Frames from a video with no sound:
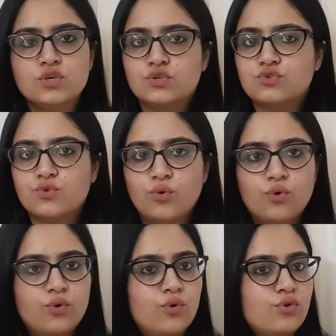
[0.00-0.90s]

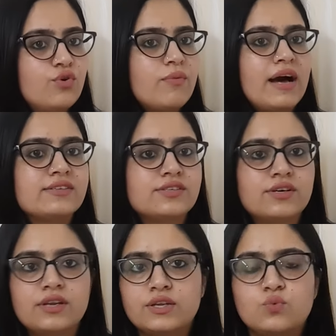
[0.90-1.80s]
So no
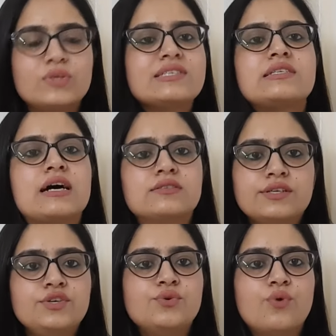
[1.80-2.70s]
matter in which
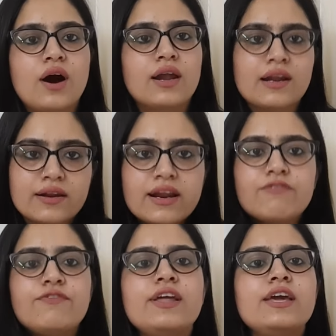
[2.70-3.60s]
standard you are,
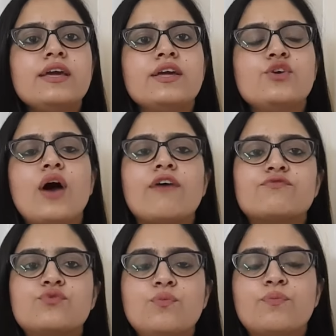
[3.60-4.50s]
roughly you have
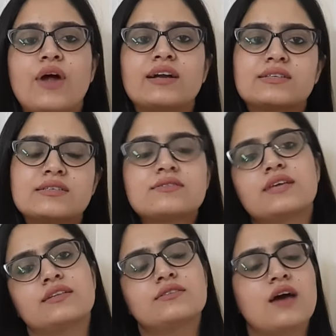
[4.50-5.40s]
to practice
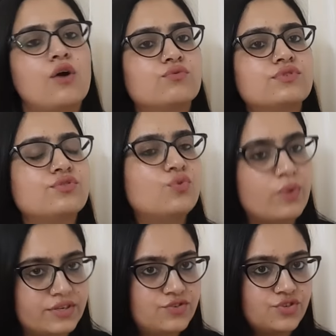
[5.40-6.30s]
10,000
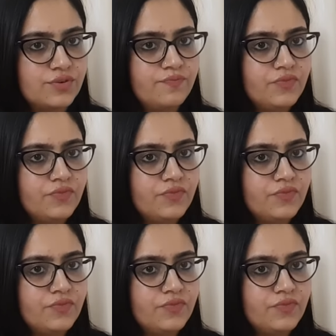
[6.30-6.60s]
questions.